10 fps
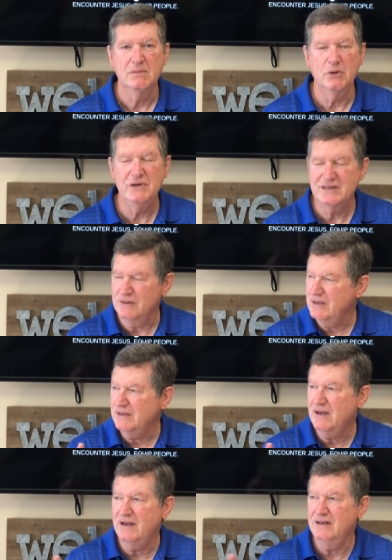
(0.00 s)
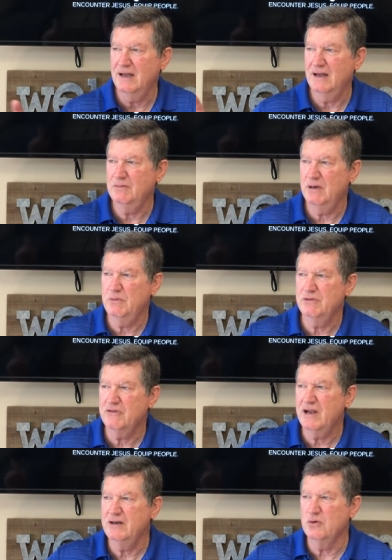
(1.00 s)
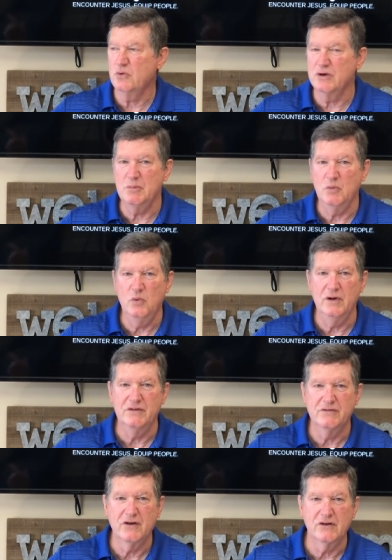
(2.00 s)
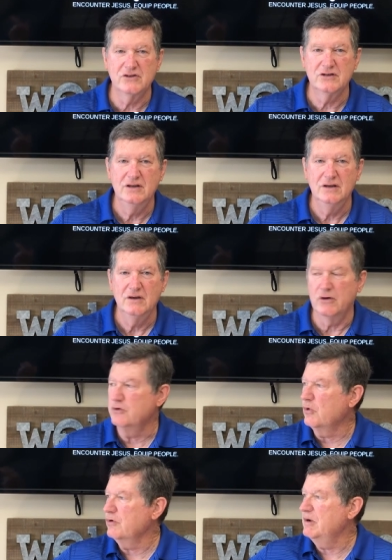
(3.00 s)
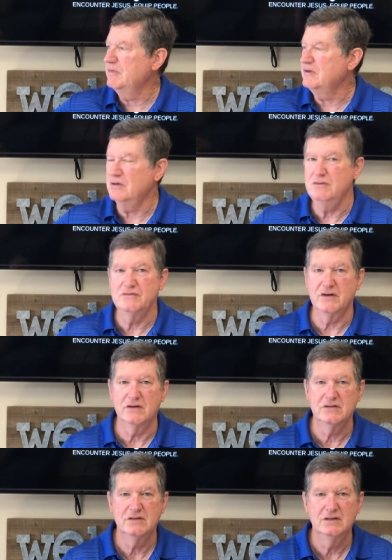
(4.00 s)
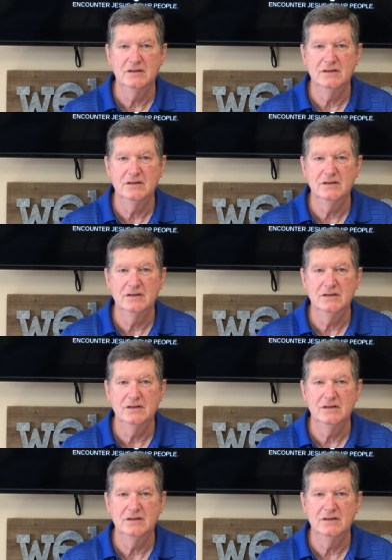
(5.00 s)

But we say, no, no, I, I want to try door number one first or door number two first.